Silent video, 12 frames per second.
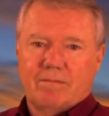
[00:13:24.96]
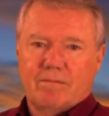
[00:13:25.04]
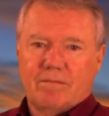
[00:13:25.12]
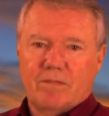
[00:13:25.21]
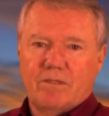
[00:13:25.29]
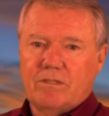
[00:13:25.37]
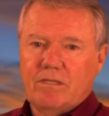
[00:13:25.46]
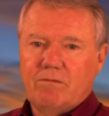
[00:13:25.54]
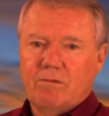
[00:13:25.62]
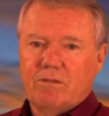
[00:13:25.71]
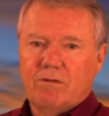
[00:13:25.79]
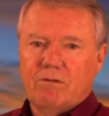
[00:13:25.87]
The sea
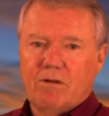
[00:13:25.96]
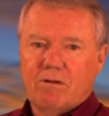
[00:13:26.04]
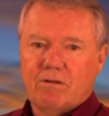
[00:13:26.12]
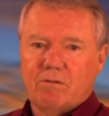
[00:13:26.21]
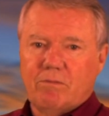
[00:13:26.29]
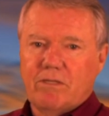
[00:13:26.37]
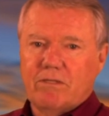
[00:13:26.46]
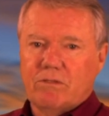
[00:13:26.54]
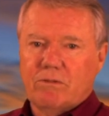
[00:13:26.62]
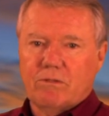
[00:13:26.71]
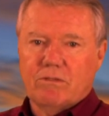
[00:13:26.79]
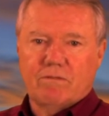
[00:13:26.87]
will no longer be a
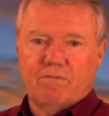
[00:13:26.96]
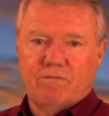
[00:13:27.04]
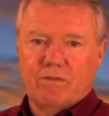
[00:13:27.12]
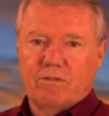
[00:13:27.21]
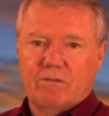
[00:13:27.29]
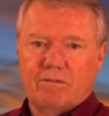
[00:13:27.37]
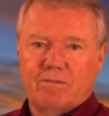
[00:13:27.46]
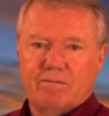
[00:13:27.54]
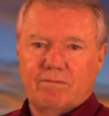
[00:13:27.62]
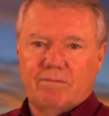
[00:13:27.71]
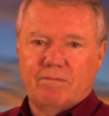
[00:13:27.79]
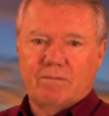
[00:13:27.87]
source of food,
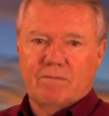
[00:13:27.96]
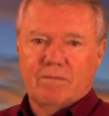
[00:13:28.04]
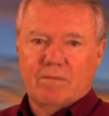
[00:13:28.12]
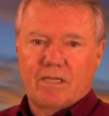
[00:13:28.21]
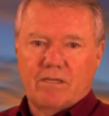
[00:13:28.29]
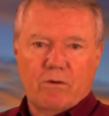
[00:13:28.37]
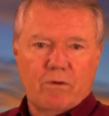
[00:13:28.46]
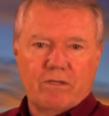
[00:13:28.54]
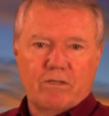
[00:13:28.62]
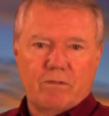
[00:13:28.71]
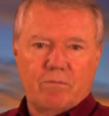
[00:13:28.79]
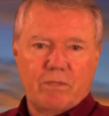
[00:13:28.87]
and going
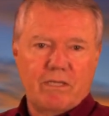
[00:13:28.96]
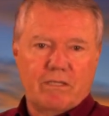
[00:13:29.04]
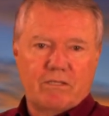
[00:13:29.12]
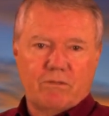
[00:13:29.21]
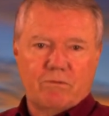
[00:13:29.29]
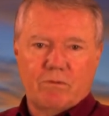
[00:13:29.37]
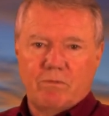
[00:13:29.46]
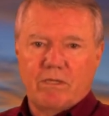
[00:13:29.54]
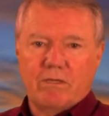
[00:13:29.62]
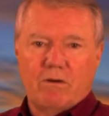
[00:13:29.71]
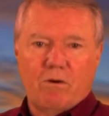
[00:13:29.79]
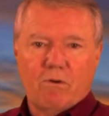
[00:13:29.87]
to the beach would
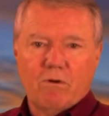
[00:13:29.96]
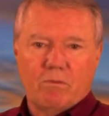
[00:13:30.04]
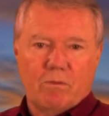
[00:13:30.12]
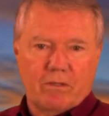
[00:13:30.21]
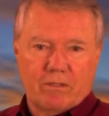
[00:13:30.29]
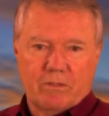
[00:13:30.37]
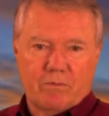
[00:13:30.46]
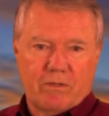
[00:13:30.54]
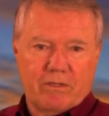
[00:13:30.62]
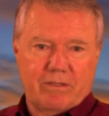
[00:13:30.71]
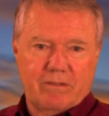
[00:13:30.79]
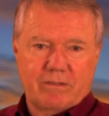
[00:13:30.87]
be a horrible
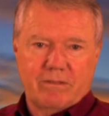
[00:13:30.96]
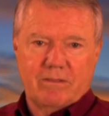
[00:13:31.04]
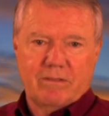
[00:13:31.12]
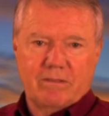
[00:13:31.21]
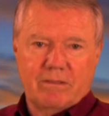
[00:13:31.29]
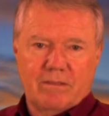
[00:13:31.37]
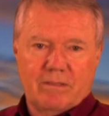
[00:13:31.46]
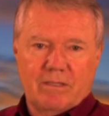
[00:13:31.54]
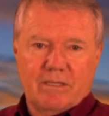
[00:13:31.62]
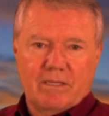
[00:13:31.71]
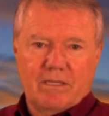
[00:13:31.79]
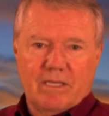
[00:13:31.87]
experience.
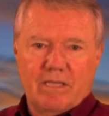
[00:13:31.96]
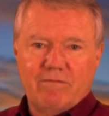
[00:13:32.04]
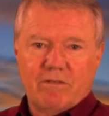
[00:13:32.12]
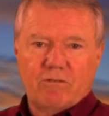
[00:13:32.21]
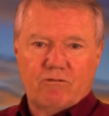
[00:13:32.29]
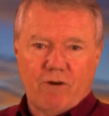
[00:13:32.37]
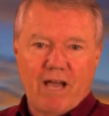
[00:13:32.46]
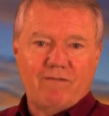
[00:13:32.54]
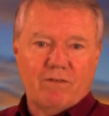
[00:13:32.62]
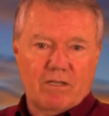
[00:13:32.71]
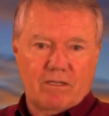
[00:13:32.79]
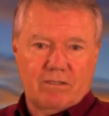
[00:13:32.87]
Even
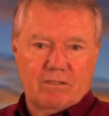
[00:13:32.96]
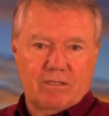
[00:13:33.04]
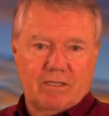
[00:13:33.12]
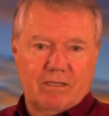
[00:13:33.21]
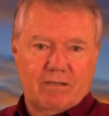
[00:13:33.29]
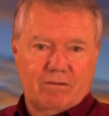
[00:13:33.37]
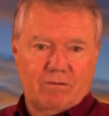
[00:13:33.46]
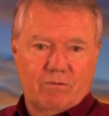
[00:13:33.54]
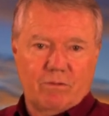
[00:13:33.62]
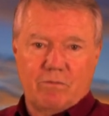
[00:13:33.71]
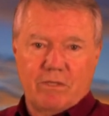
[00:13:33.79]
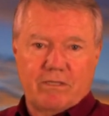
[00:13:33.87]
travel on the sea
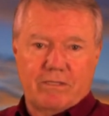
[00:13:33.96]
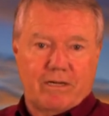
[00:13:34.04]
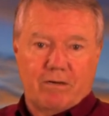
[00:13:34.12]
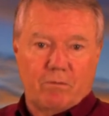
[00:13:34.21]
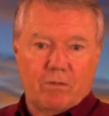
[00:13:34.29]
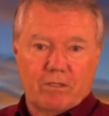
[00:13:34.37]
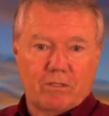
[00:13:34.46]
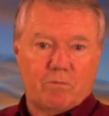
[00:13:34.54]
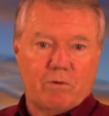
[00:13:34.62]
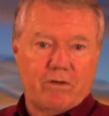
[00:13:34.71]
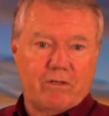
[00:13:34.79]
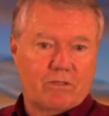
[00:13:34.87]
would be a terrible
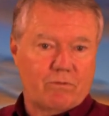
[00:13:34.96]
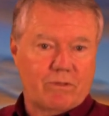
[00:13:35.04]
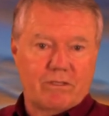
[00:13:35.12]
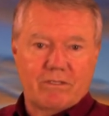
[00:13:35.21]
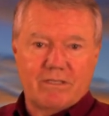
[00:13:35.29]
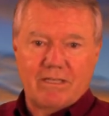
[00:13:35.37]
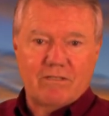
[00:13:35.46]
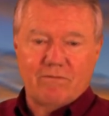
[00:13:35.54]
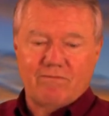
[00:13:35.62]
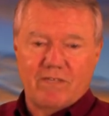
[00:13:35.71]
experience with the stench of